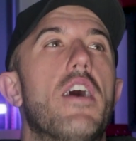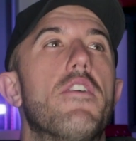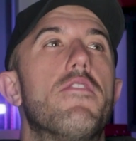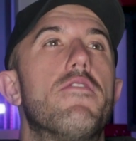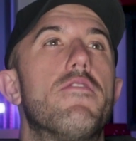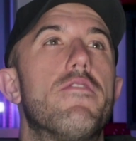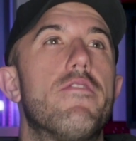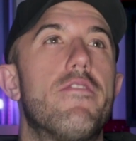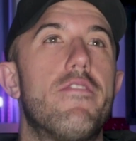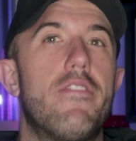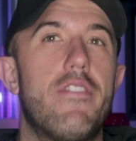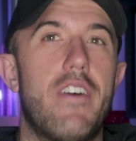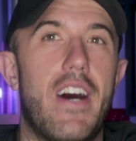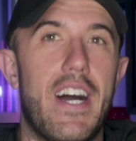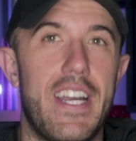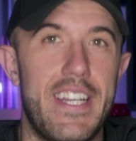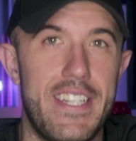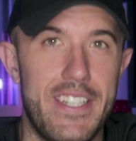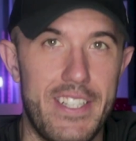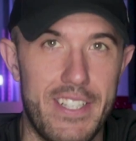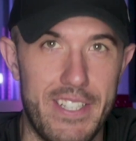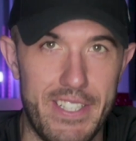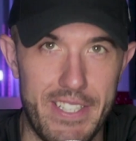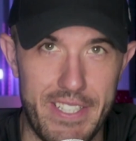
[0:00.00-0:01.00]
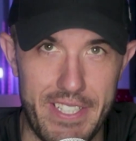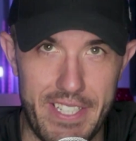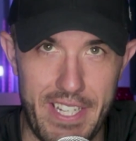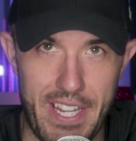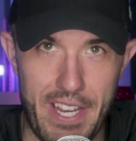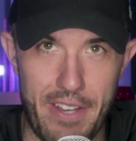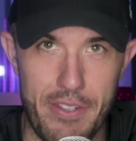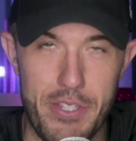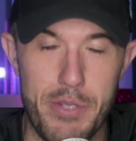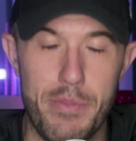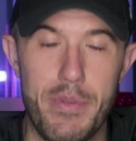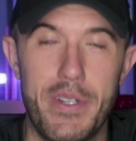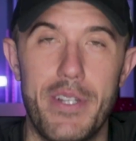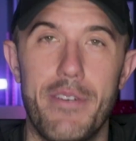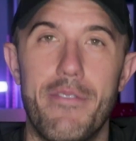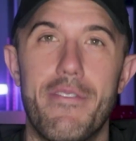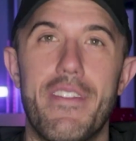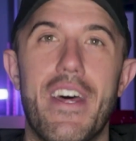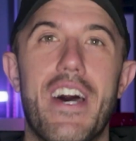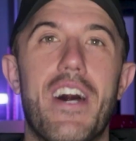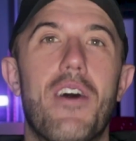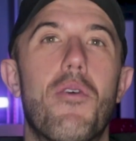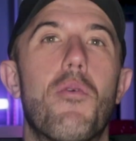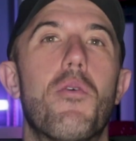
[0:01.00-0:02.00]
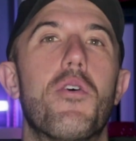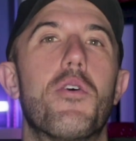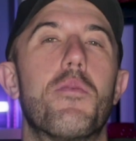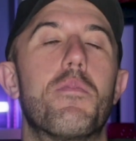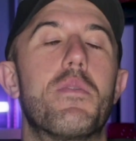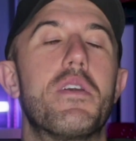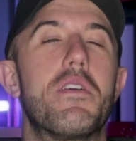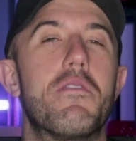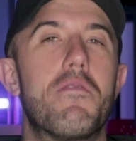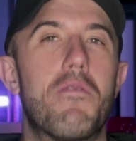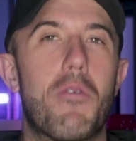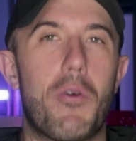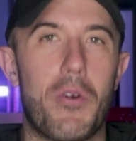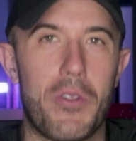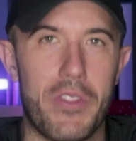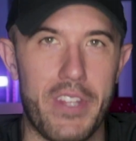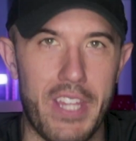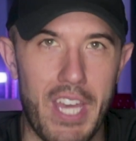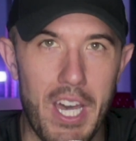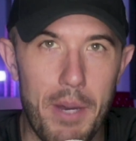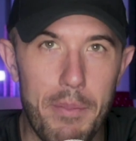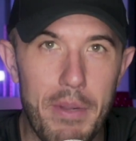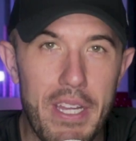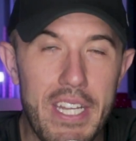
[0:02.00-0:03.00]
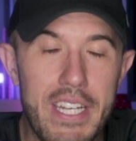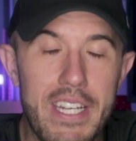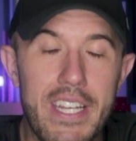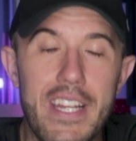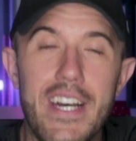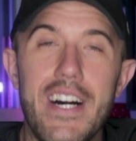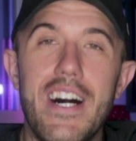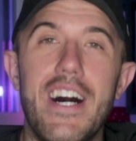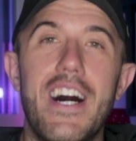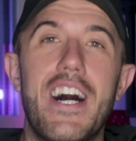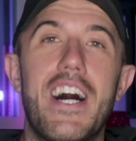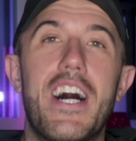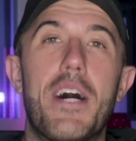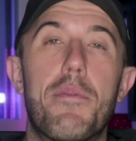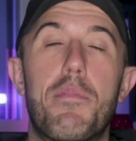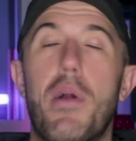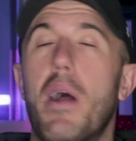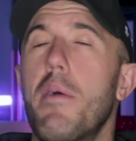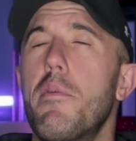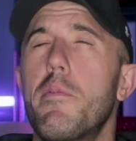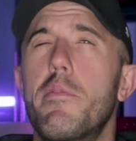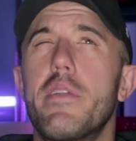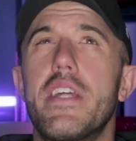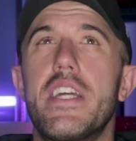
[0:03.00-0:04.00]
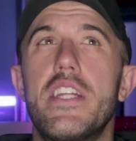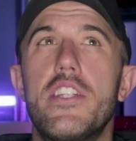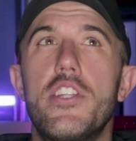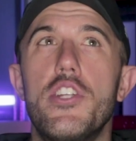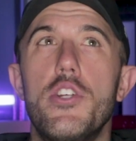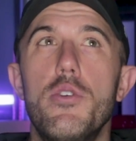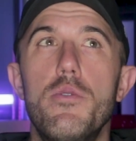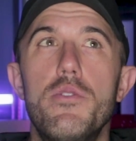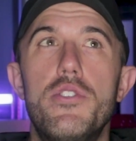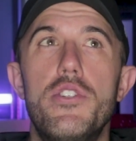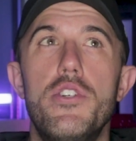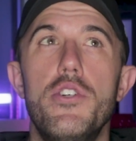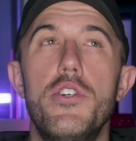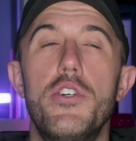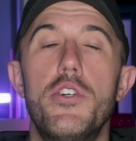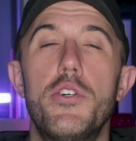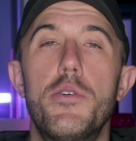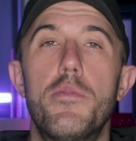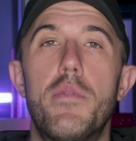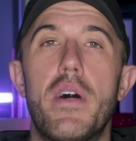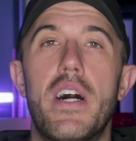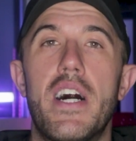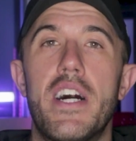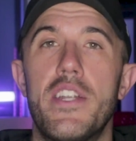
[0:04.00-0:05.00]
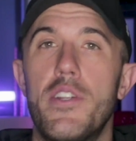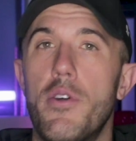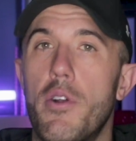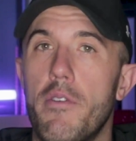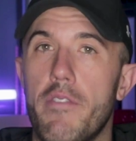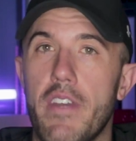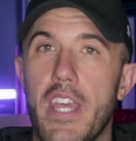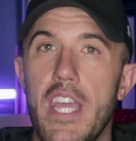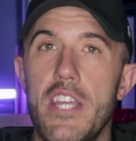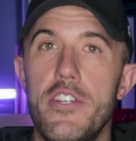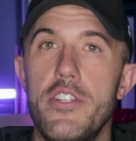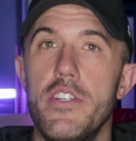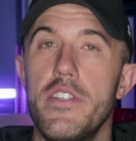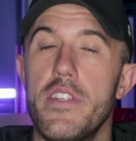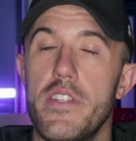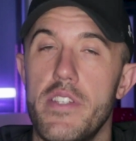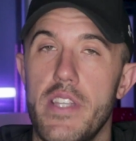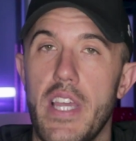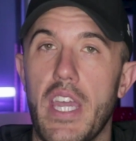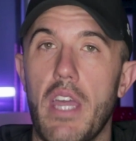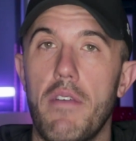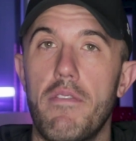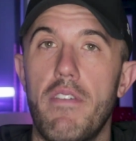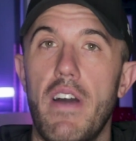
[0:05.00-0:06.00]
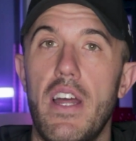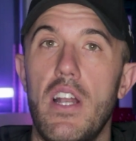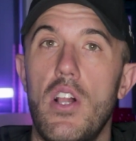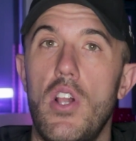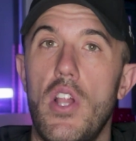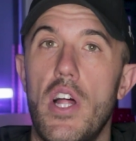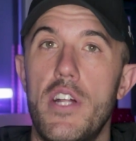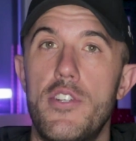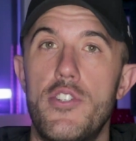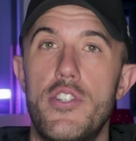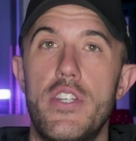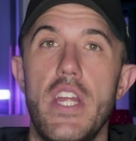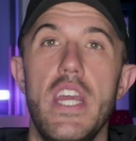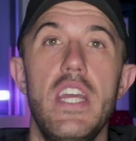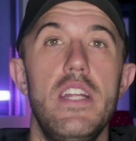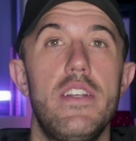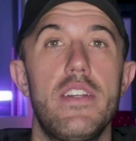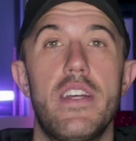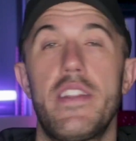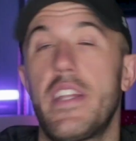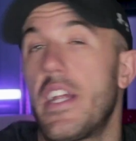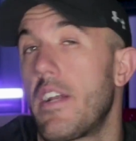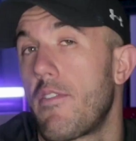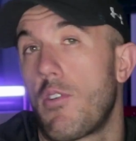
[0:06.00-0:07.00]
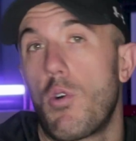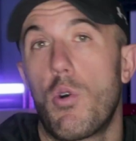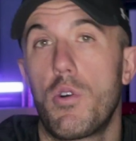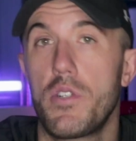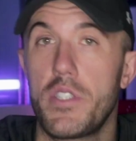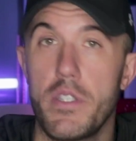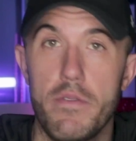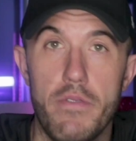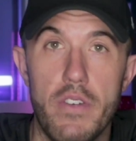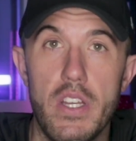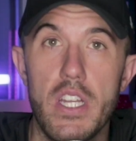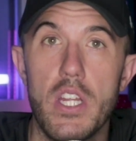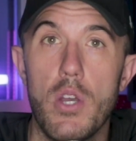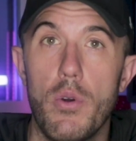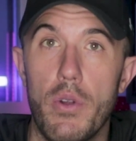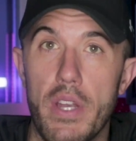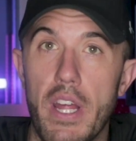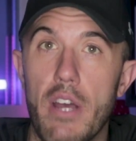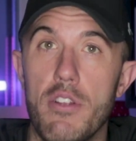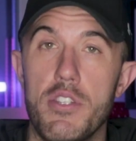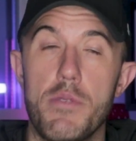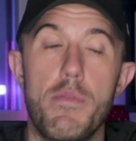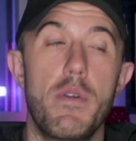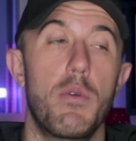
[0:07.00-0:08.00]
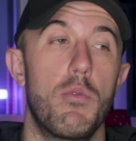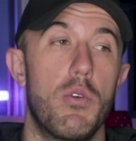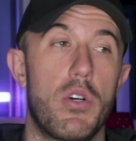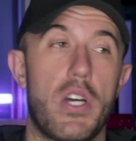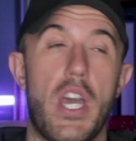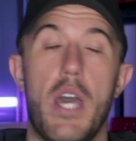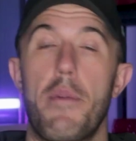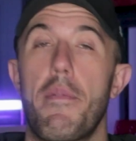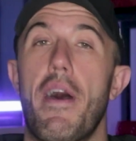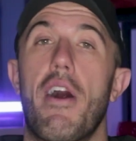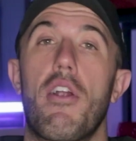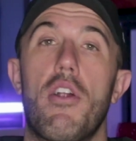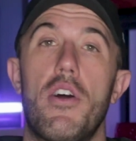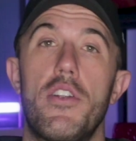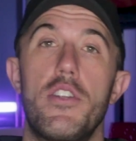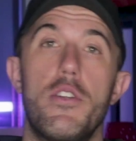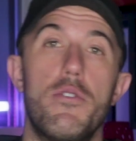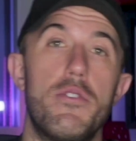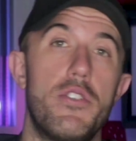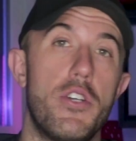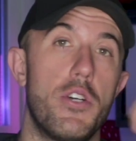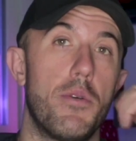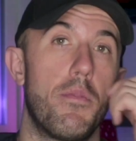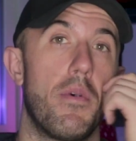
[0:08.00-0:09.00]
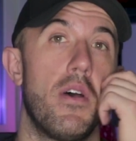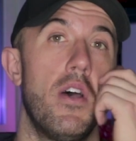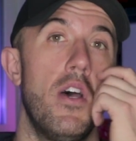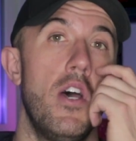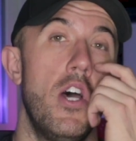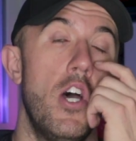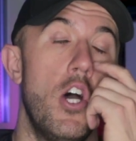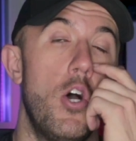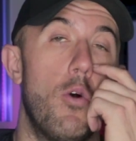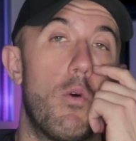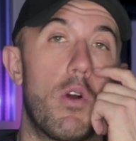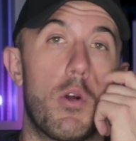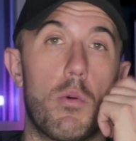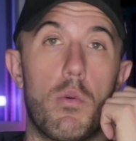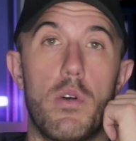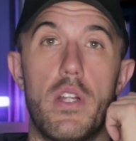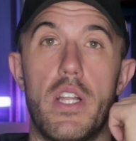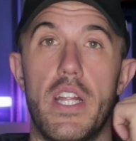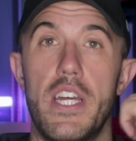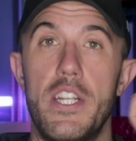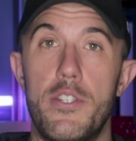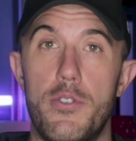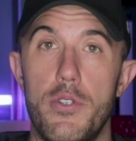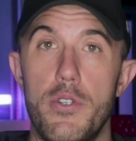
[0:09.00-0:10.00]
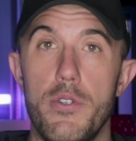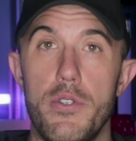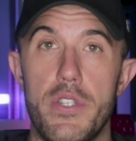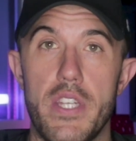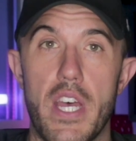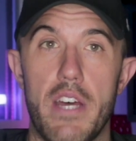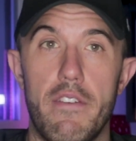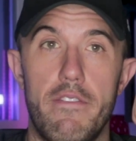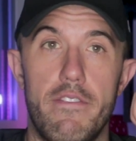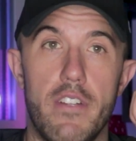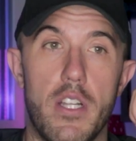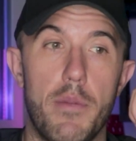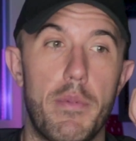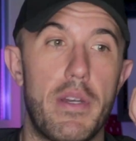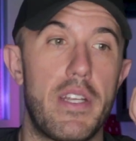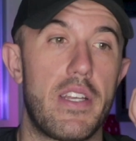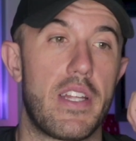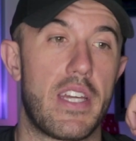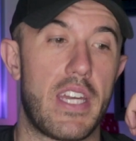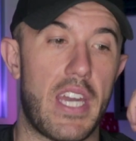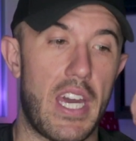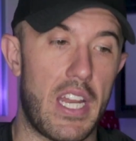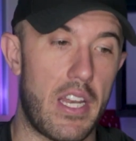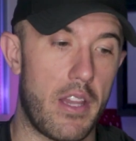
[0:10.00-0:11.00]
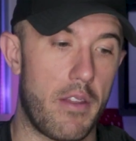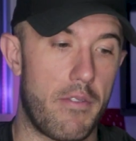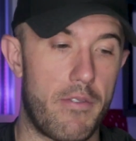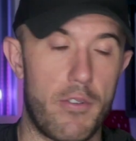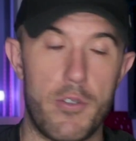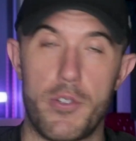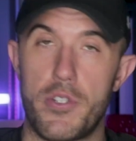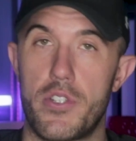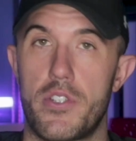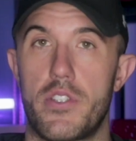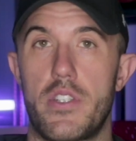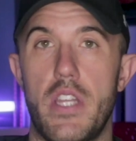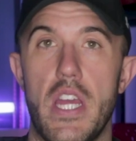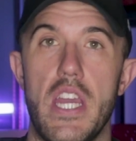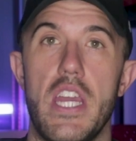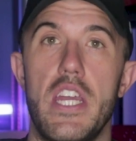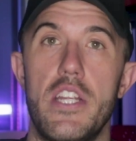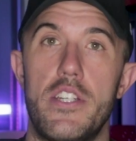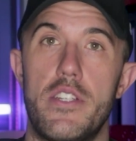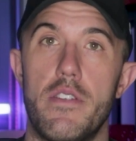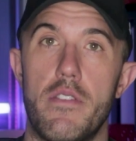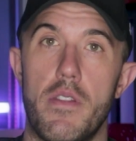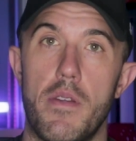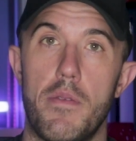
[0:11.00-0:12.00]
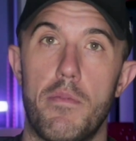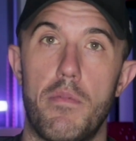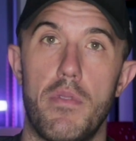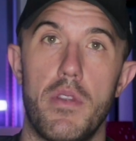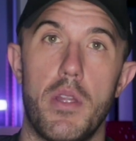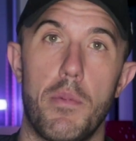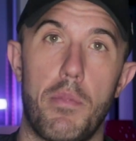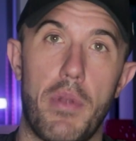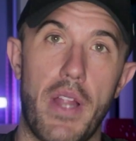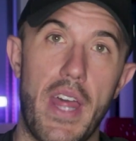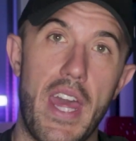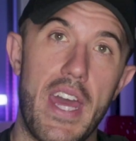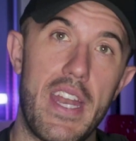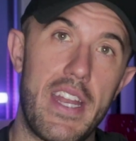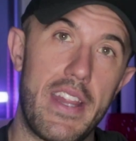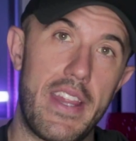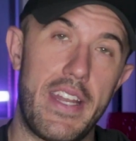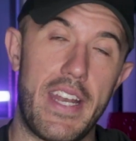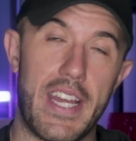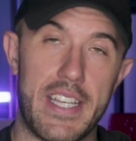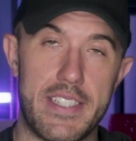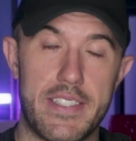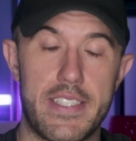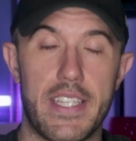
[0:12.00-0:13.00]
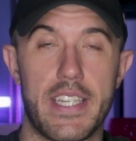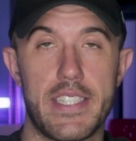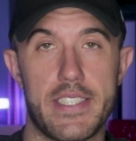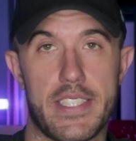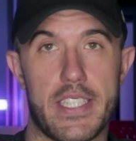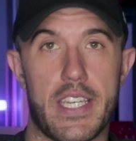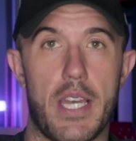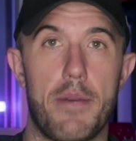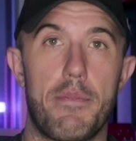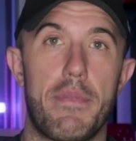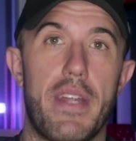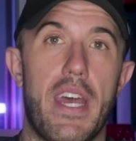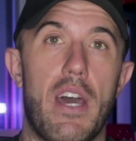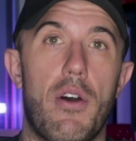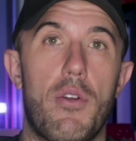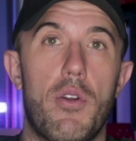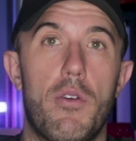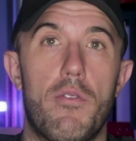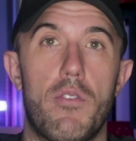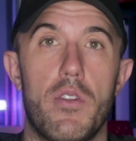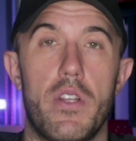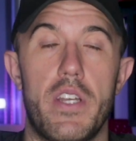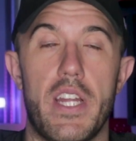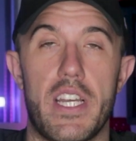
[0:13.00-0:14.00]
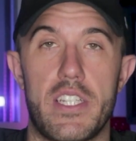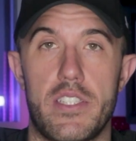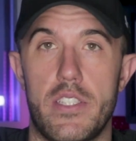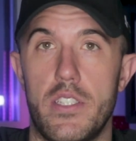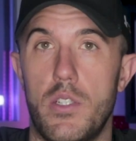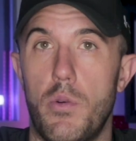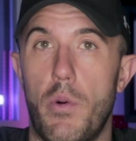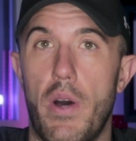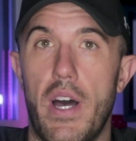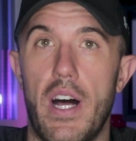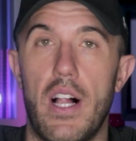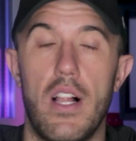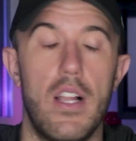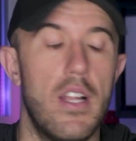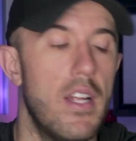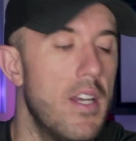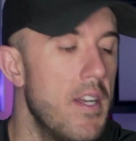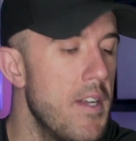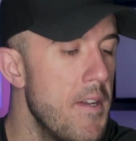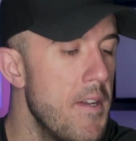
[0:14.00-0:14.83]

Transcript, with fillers: Final announcement of that will be forthcoming. Probably in YouTube notifications is like a final launch date. And then, of course, a video announcement will come out on YouTube where we'll introduce that filament and kind of the first stage of the plan and the next things to come down over the next little while.